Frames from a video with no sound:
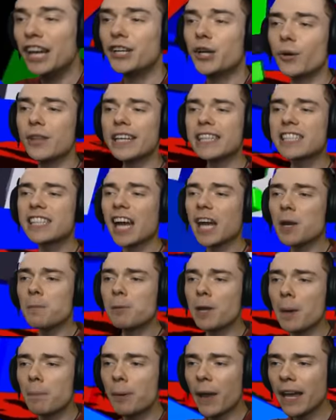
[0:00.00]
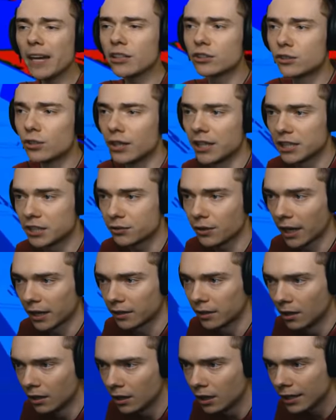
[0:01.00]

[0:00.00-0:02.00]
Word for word: Yo, there's gotta be a pattern to this, right?